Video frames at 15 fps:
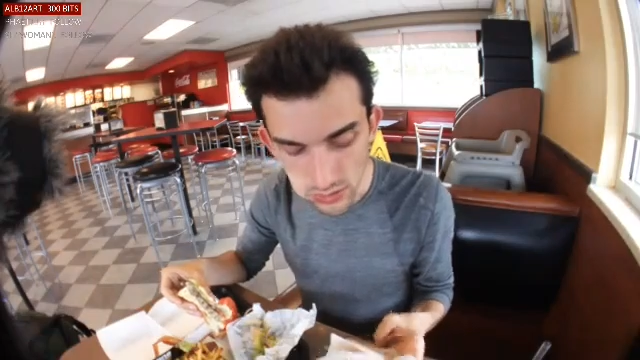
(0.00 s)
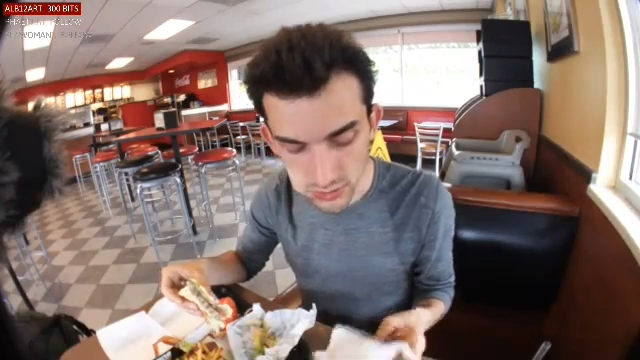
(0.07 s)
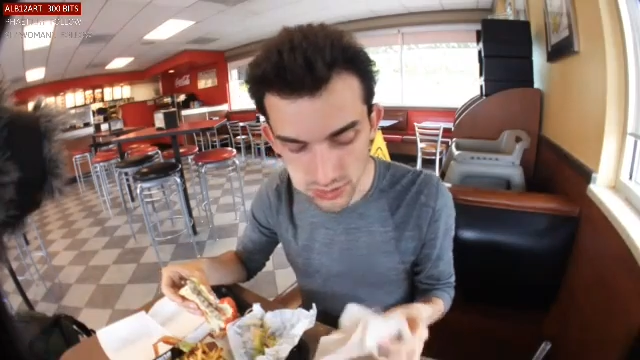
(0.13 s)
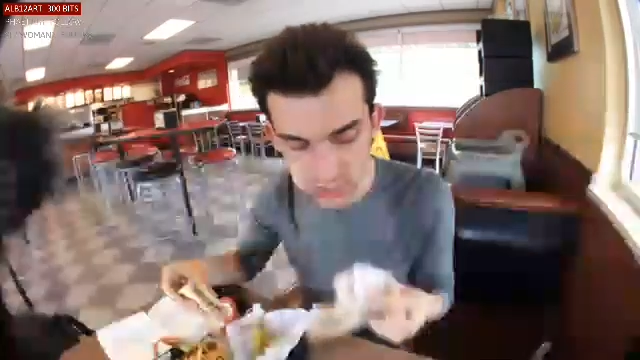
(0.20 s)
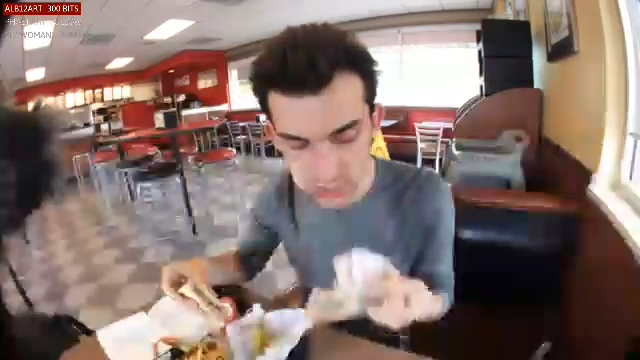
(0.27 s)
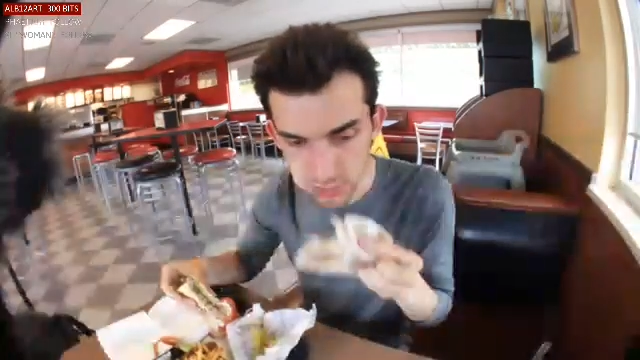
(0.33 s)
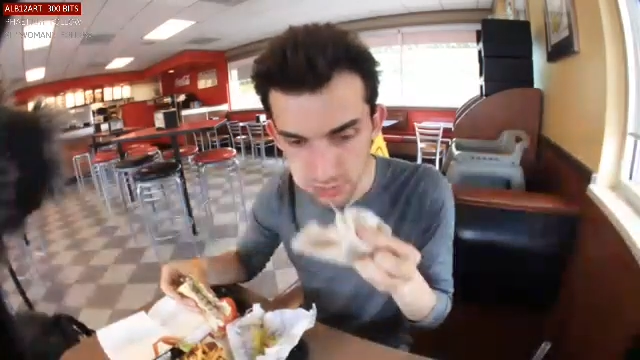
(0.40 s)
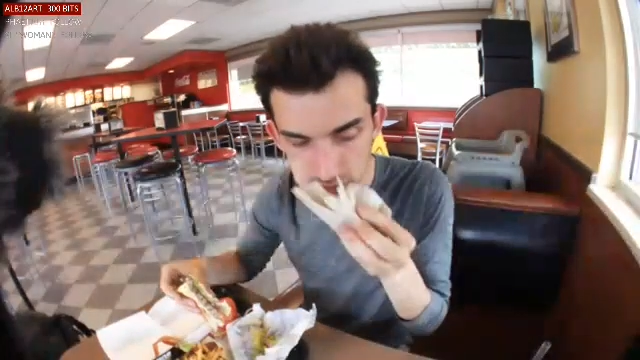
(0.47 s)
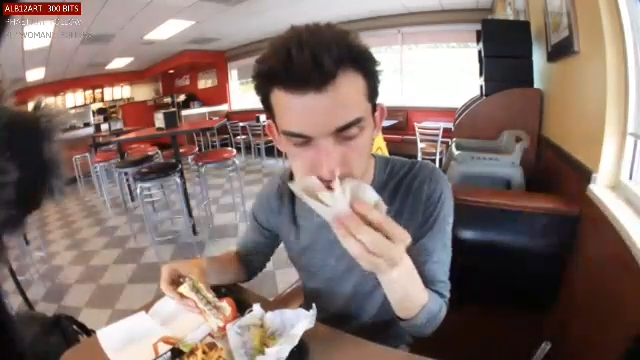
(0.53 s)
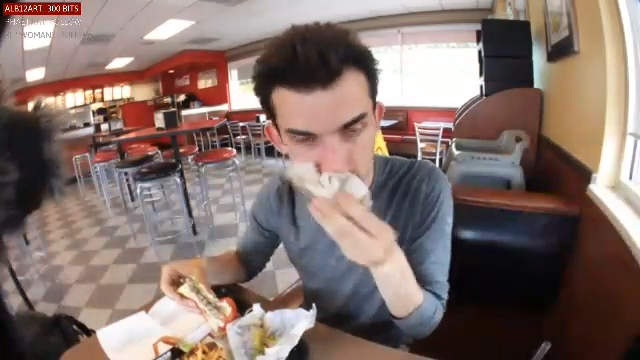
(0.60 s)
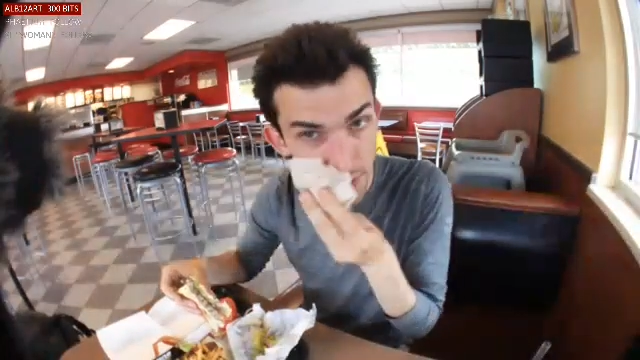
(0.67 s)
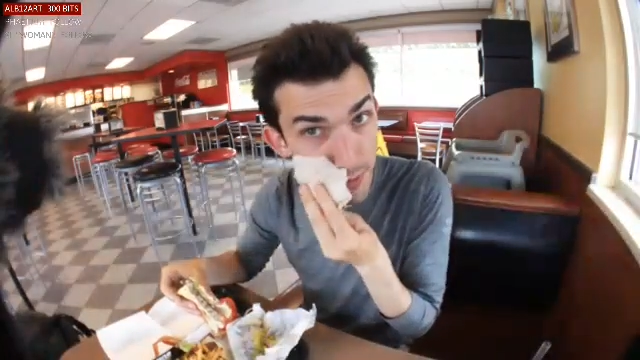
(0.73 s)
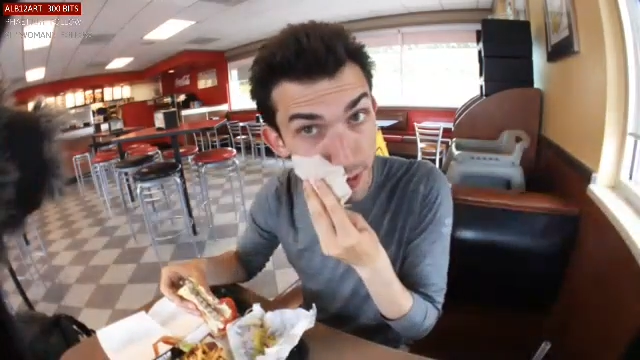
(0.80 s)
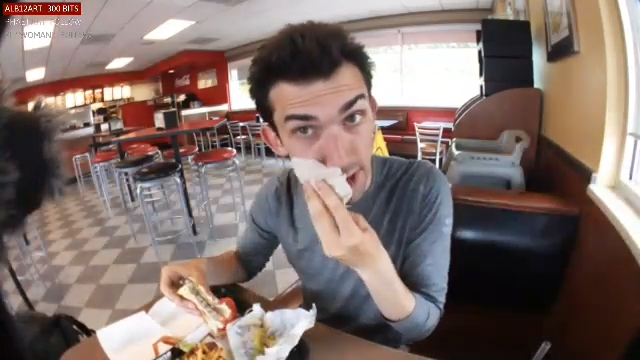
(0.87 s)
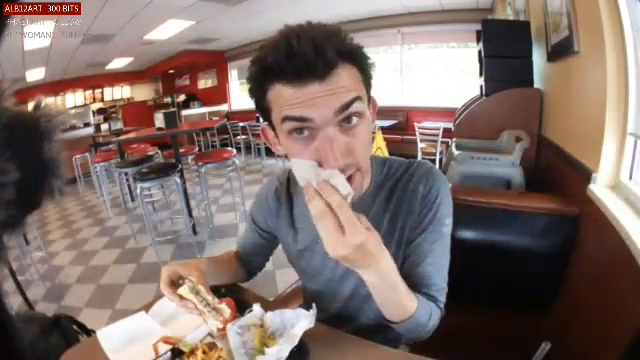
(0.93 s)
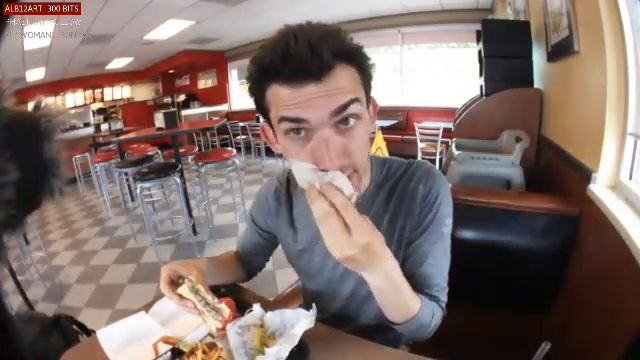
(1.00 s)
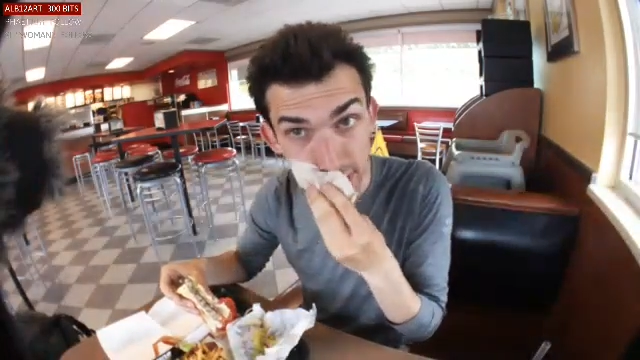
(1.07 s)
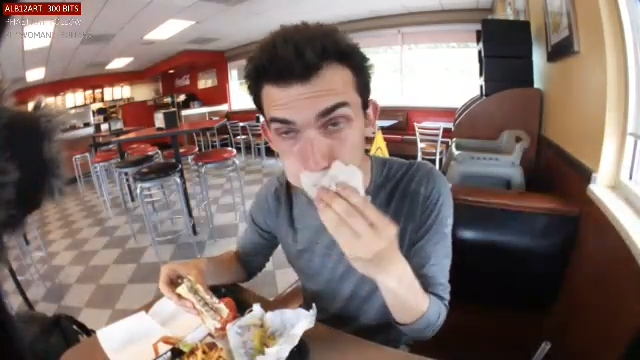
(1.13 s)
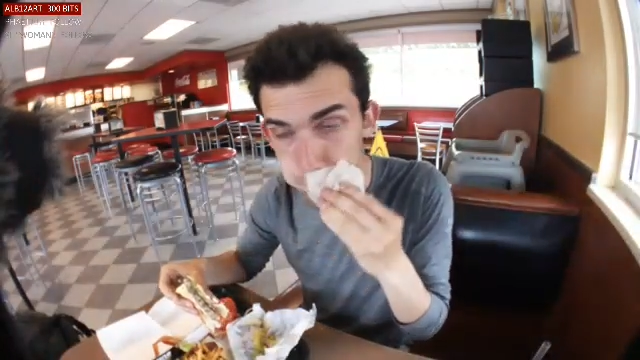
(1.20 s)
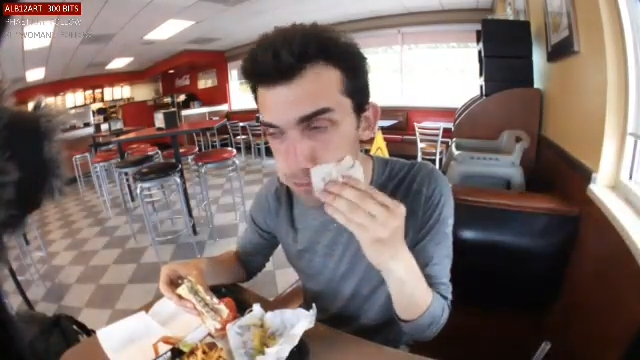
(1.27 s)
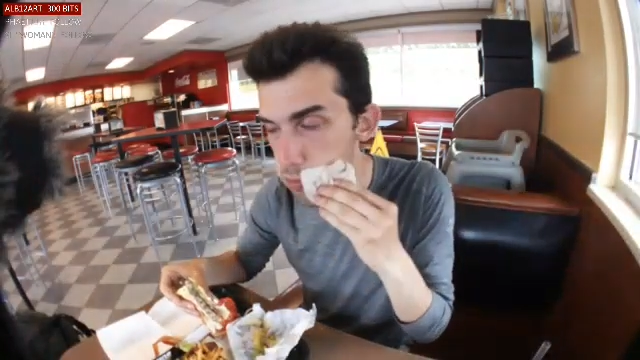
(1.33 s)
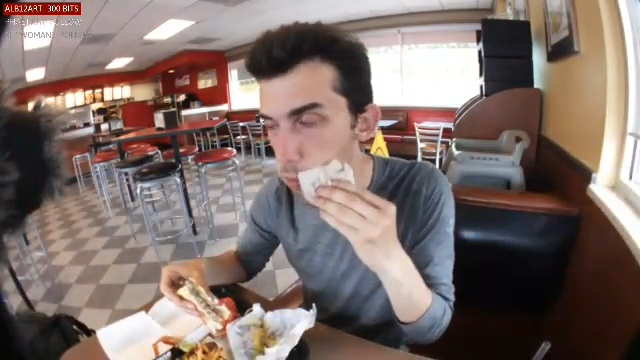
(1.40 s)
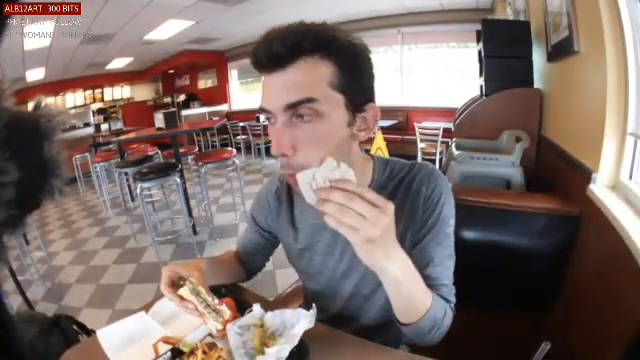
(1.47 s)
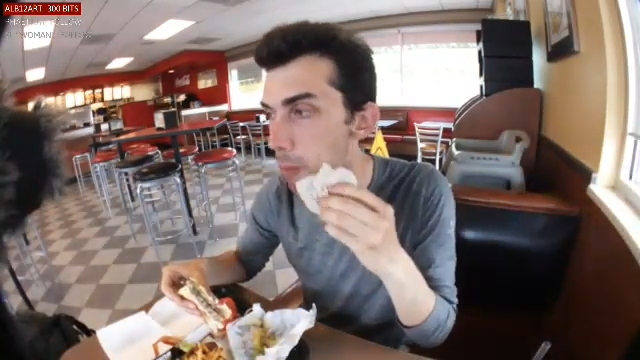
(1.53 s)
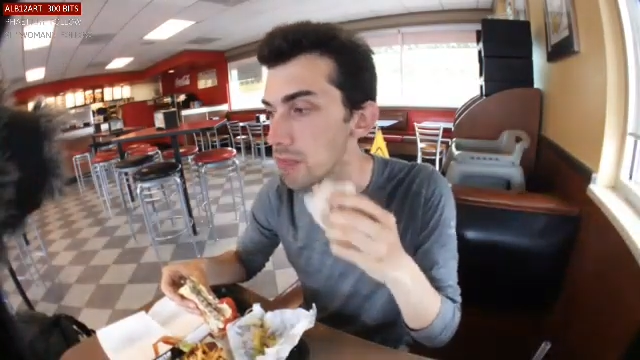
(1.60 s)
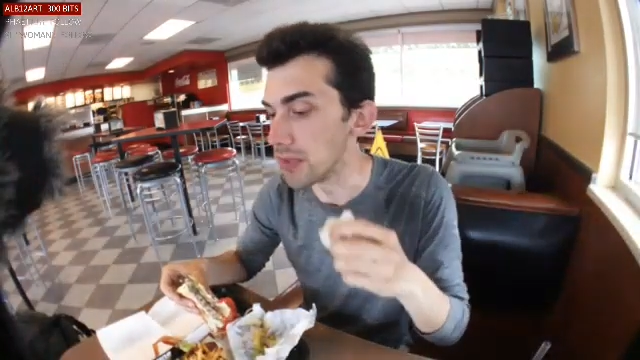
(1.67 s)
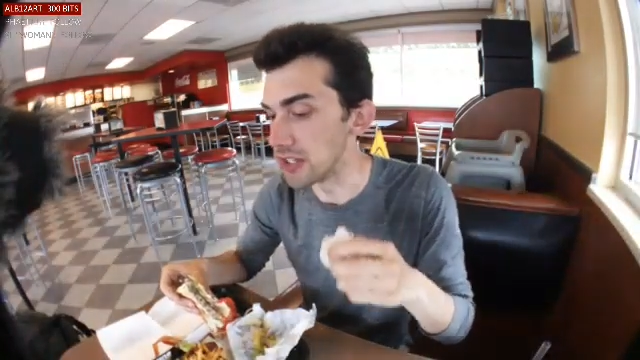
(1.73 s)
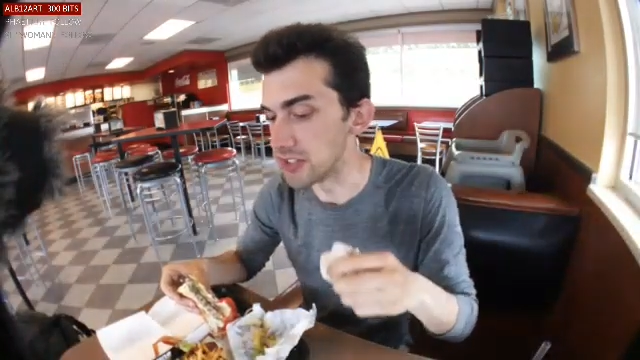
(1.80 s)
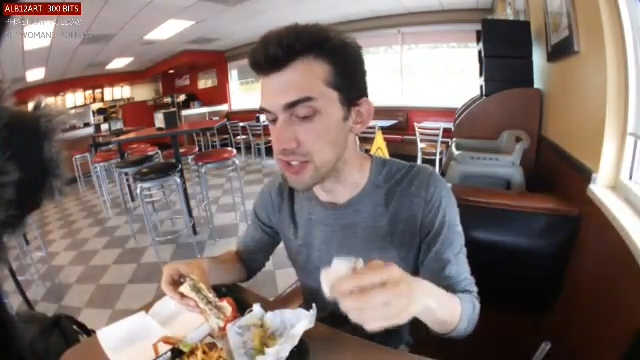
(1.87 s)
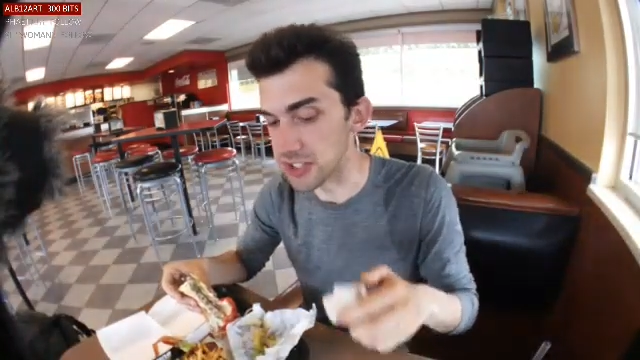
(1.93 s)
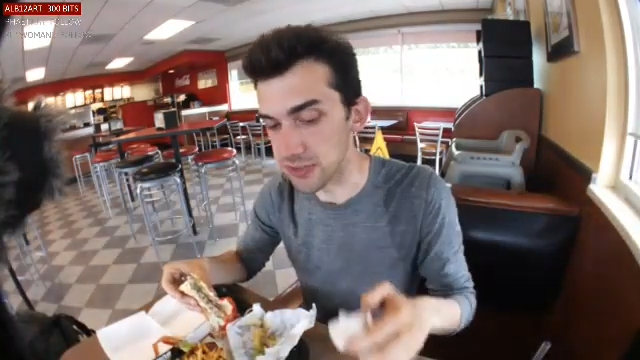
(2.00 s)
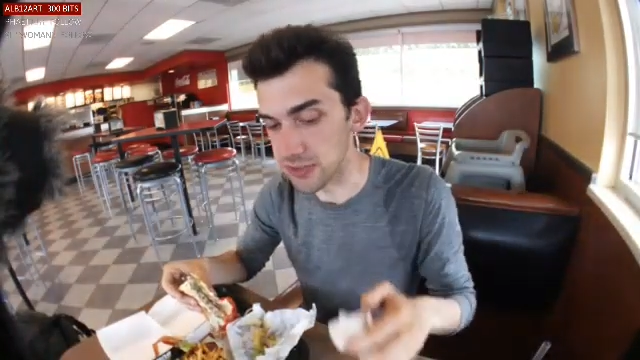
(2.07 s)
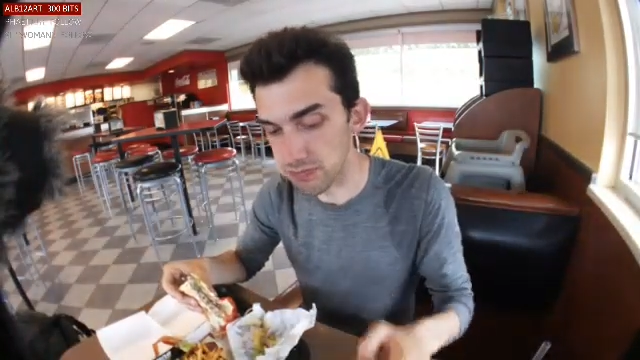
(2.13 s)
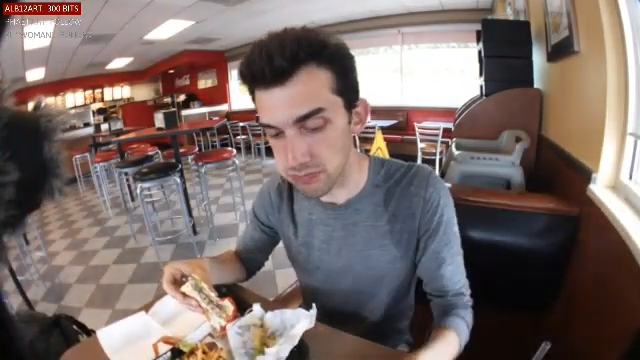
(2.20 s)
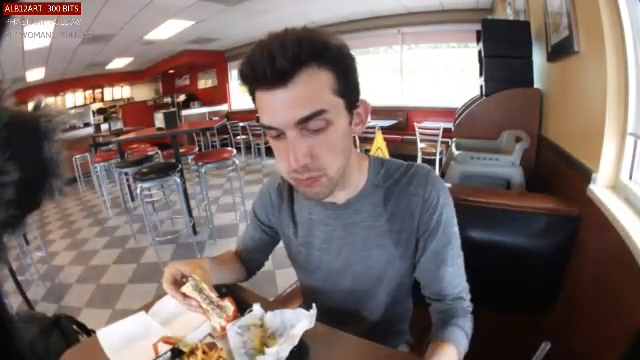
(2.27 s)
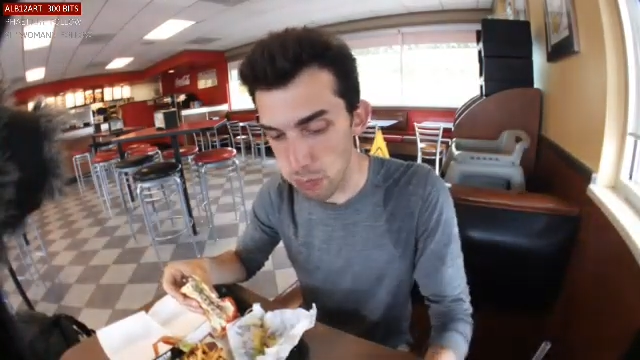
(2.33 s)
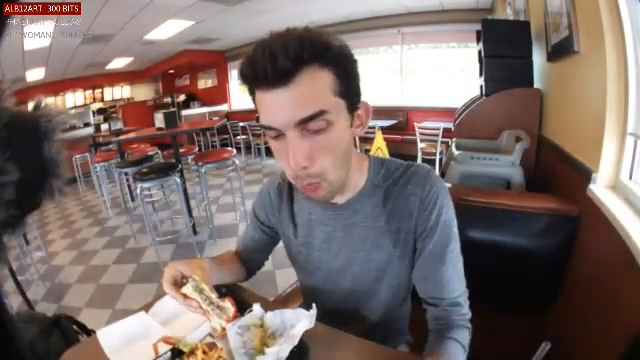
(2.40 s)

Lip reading: on a semi-regular basis.